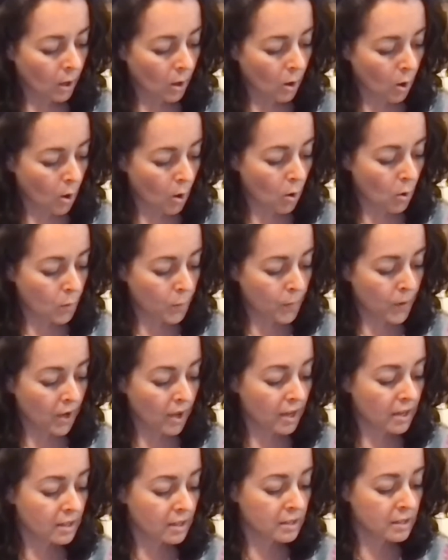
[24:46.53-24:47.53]

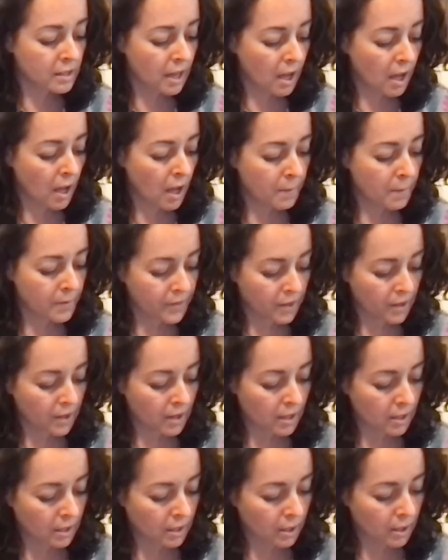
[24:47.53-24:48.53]
Open up
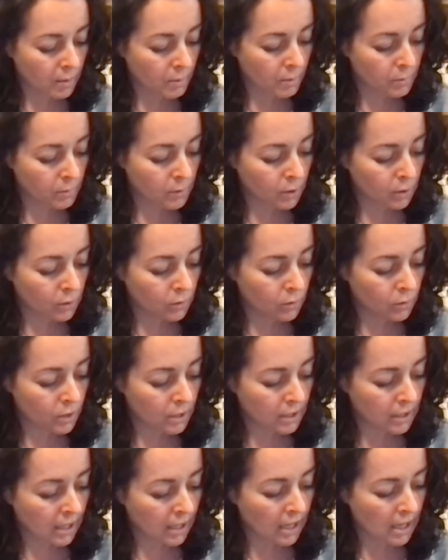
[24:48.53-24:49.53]
the
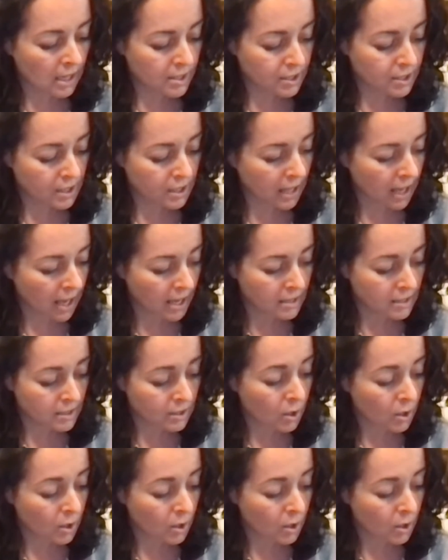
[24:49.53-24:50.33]
communication lines.